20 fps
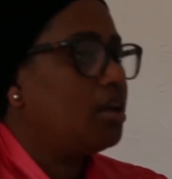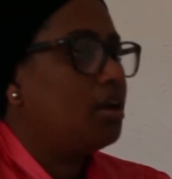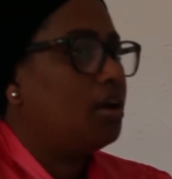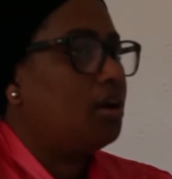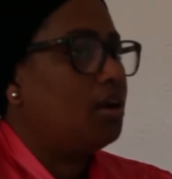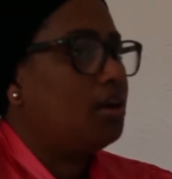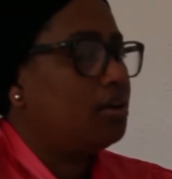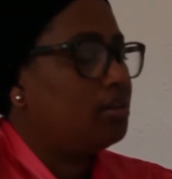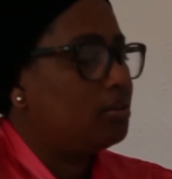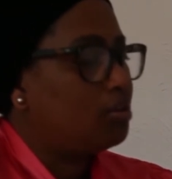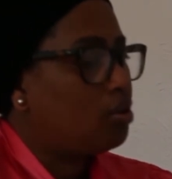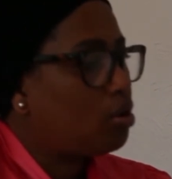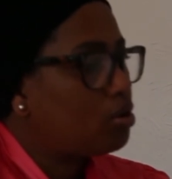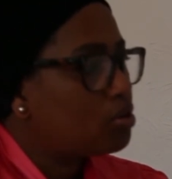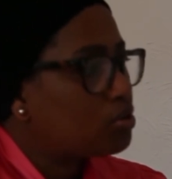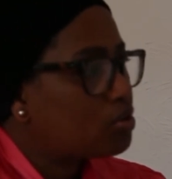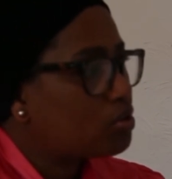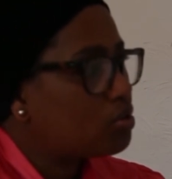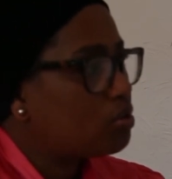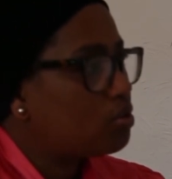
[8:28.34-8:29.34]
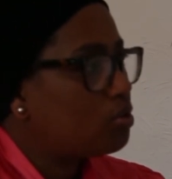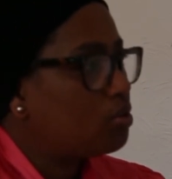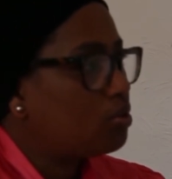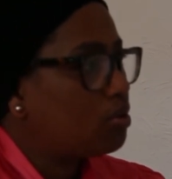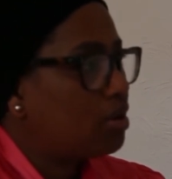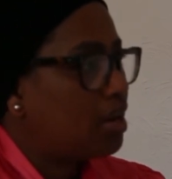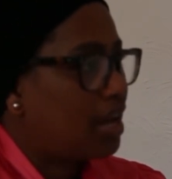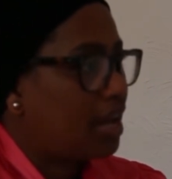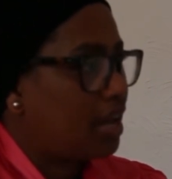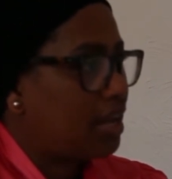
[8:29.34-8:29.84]
And also,
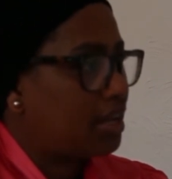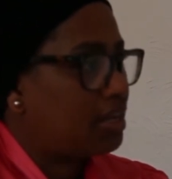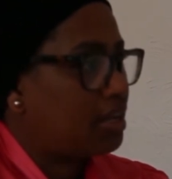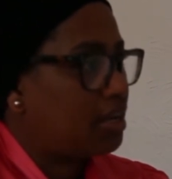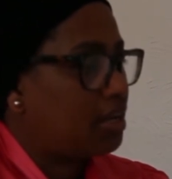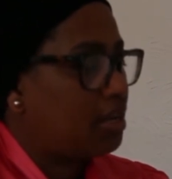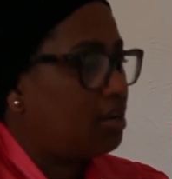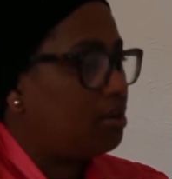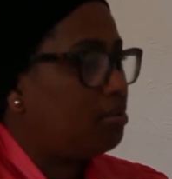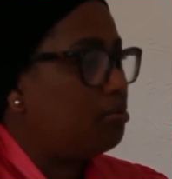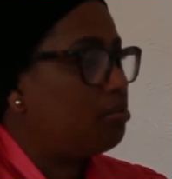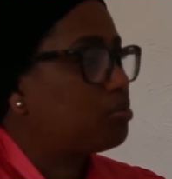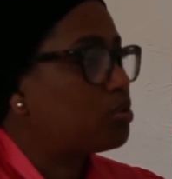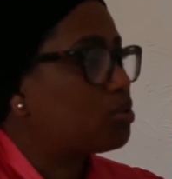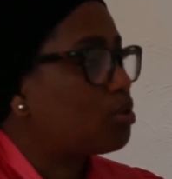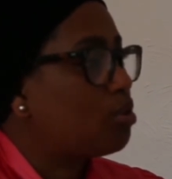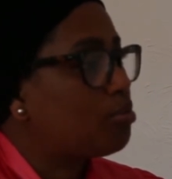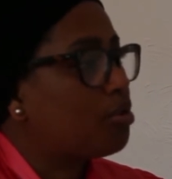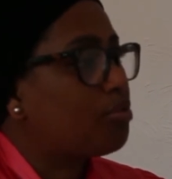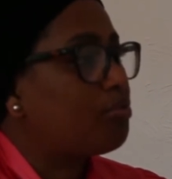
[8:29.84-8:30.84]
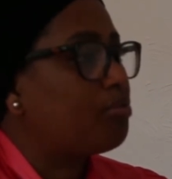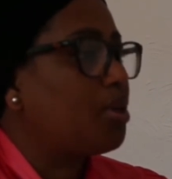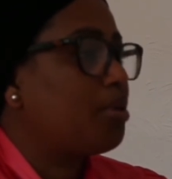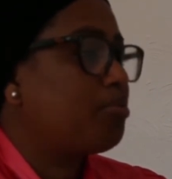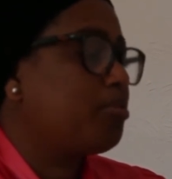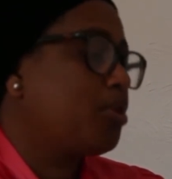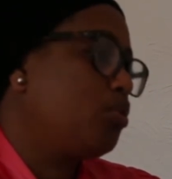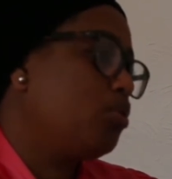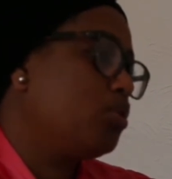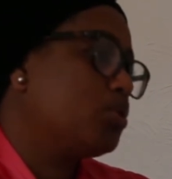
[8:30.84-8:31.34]
like some of
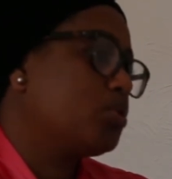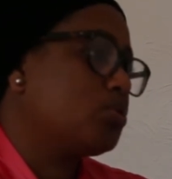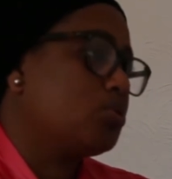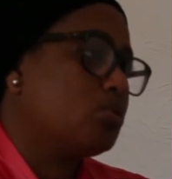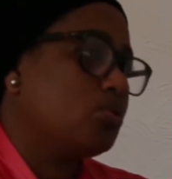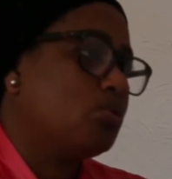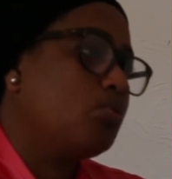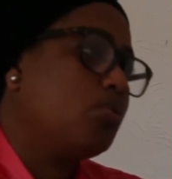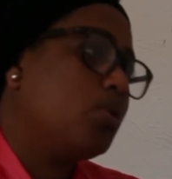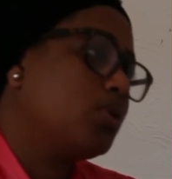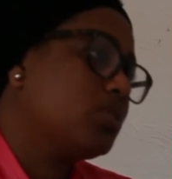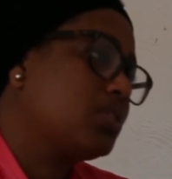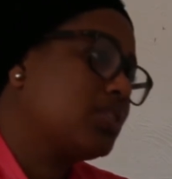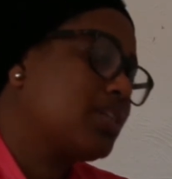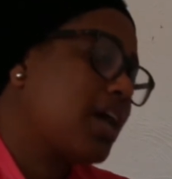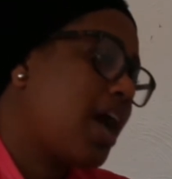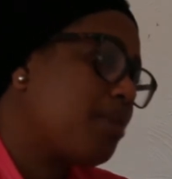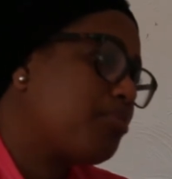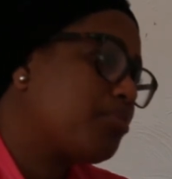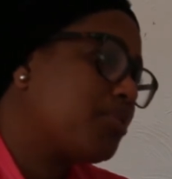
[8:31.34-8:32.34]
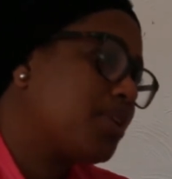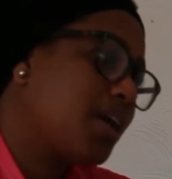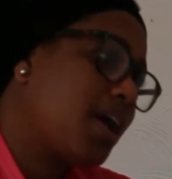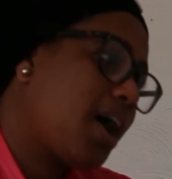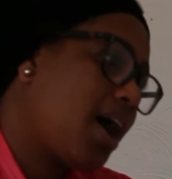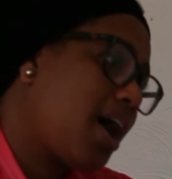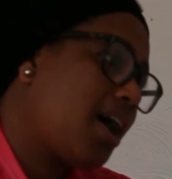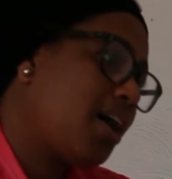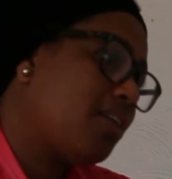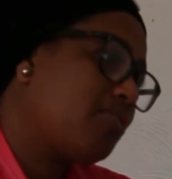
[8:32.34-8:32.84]
them, they want to know what type they
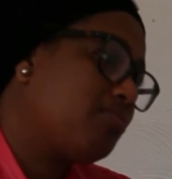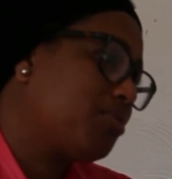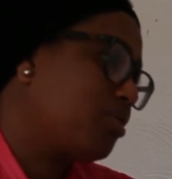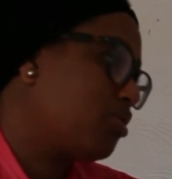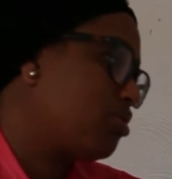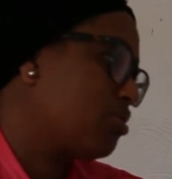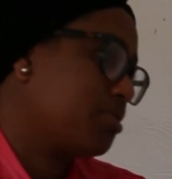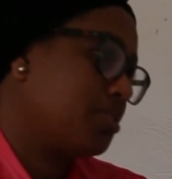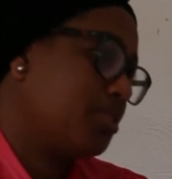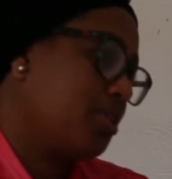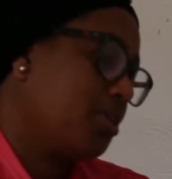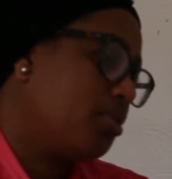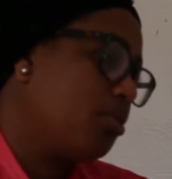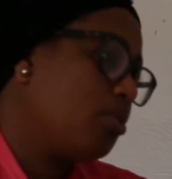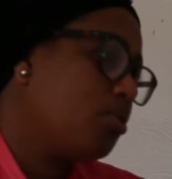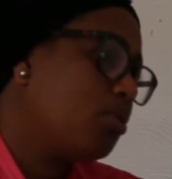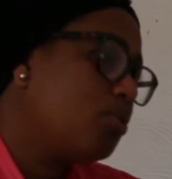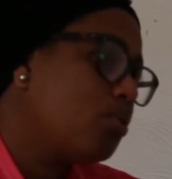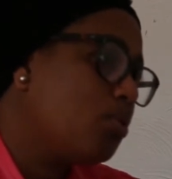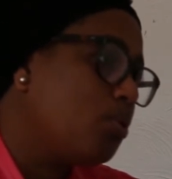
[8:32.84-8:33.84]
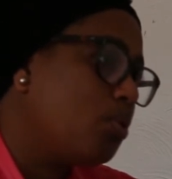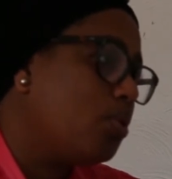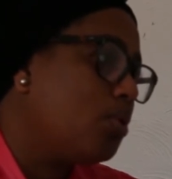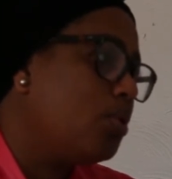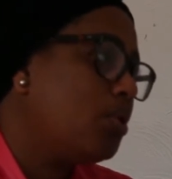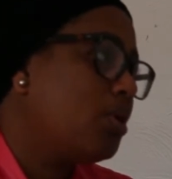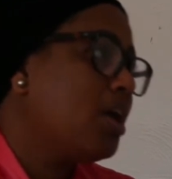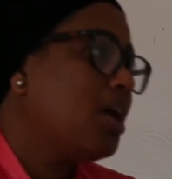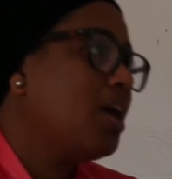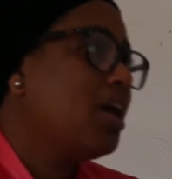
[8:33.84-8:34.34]
have because they don't
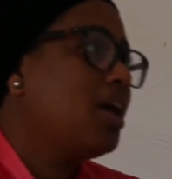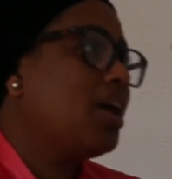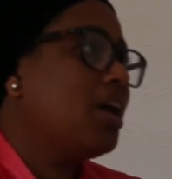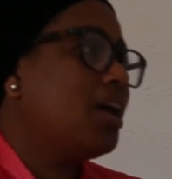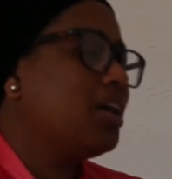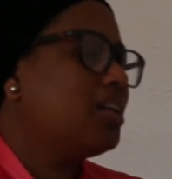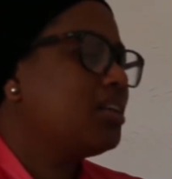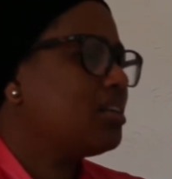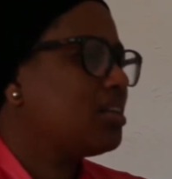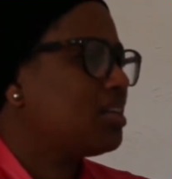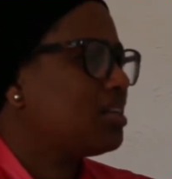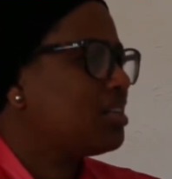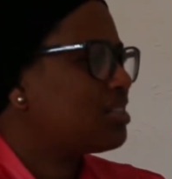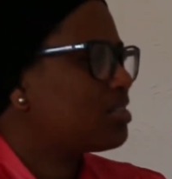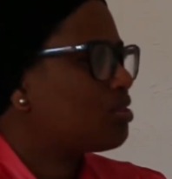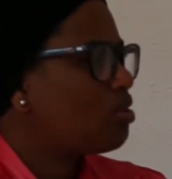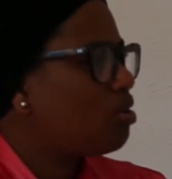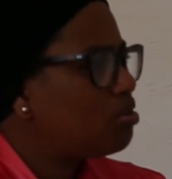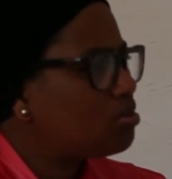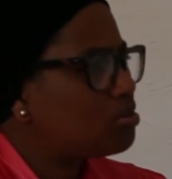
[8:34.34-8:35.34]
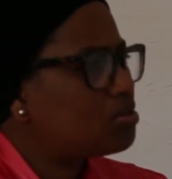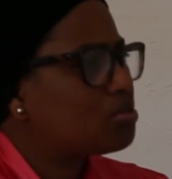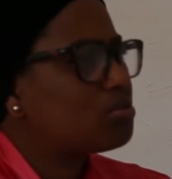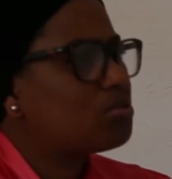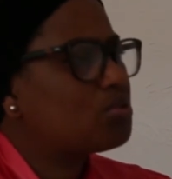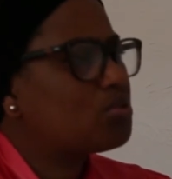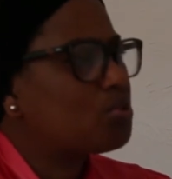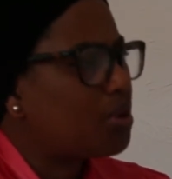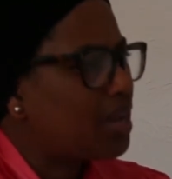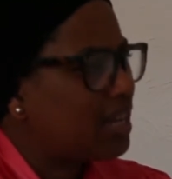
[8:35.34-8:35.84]
know. And it's
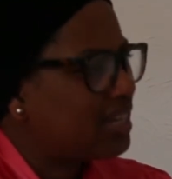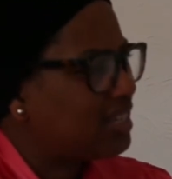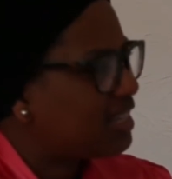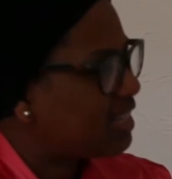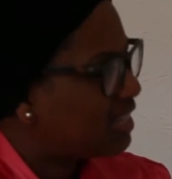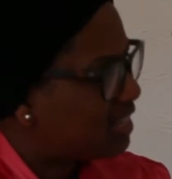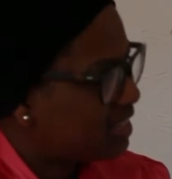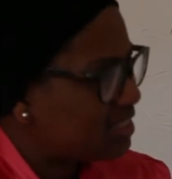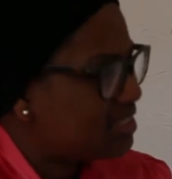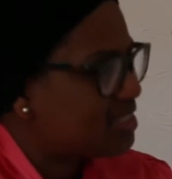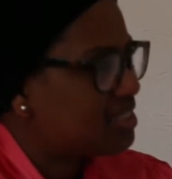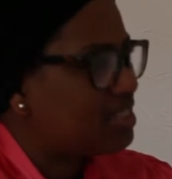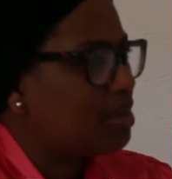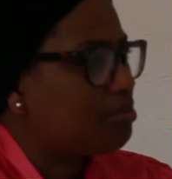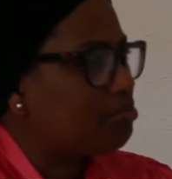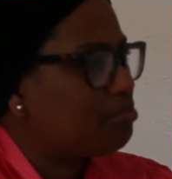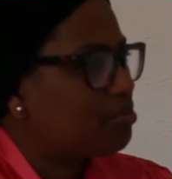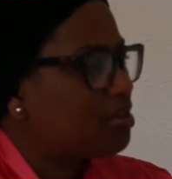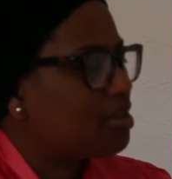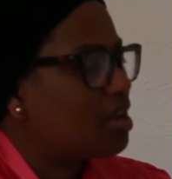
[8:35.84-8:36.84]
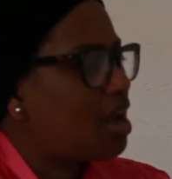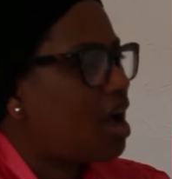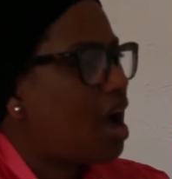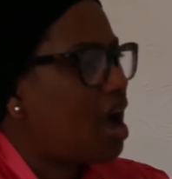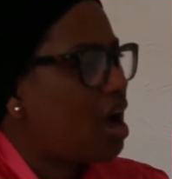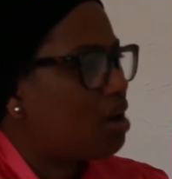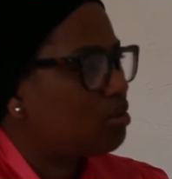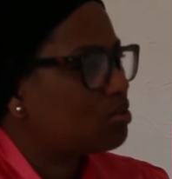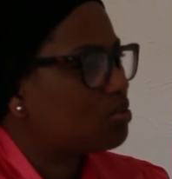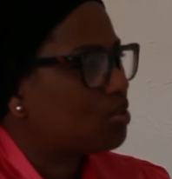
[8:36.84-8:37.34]
also to educate them,
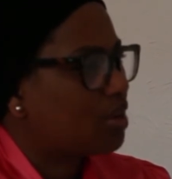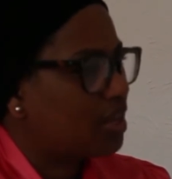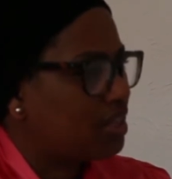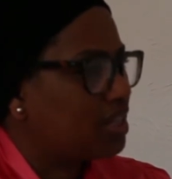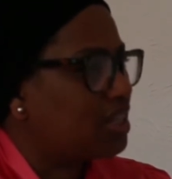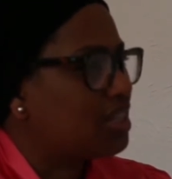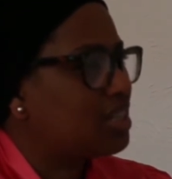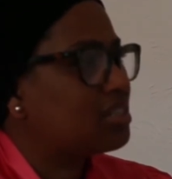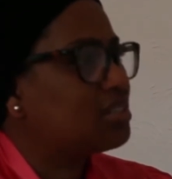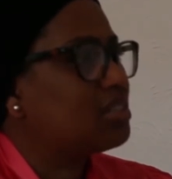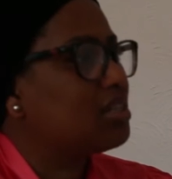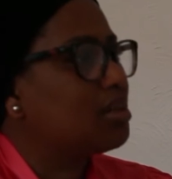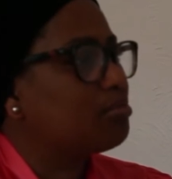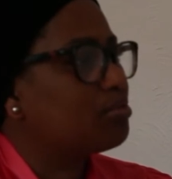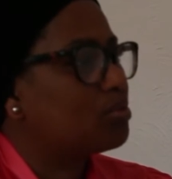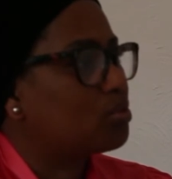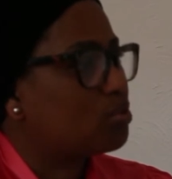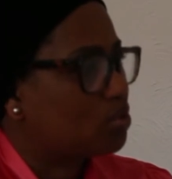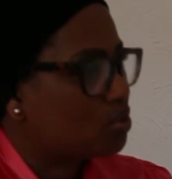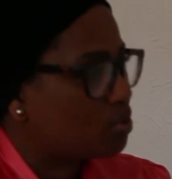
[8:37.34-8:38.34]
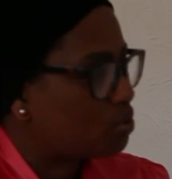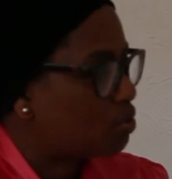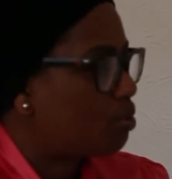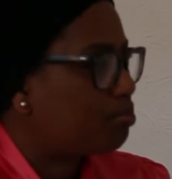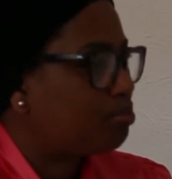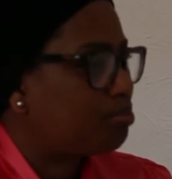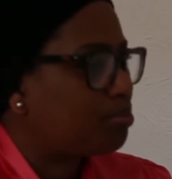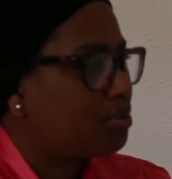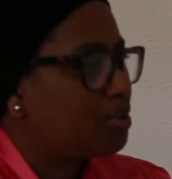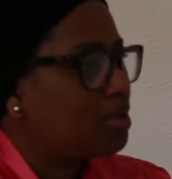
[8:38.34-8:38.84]
how to educate them to
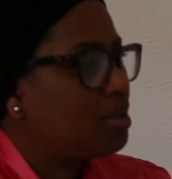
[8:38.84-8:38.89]
stop